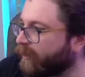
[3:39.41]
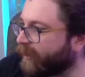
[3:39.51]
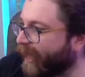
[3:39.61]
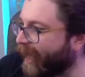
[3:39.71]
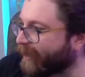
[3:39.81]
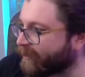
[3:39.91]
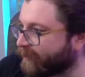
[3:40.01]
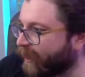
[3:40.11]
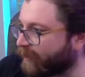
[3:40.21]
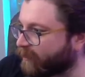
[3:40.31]
The
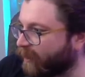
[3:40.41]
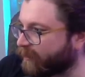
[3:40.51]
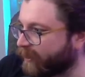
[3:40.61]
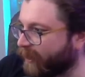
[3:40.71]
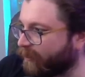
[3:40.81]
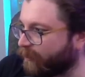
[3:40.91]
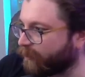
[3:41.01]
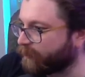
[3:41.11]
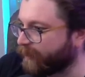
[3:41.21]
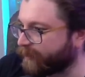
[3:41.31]
Aztecs liked
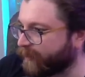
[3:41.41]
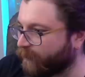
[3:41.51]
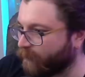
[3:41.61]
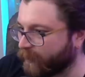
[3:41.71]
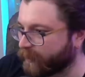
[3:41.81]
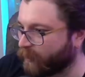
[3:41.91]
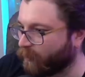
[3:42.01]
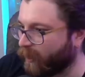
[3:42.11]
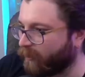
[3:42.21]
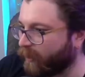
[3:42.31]
calendars because every once in a
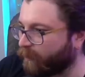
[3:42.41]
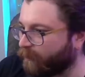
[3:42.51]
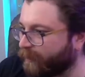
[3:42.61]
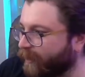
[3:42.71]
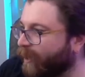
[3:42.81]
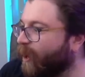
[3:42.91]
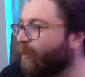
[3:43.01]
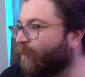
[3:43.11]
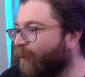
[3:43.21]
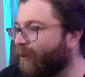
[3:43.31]
while it would be
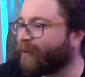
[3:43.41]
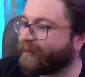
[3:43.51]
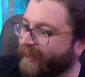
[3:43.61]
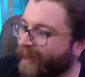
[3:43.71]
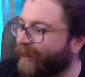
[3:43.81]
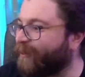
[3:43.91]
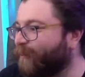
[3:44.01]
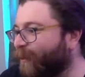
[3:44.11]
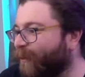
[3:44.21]
war day,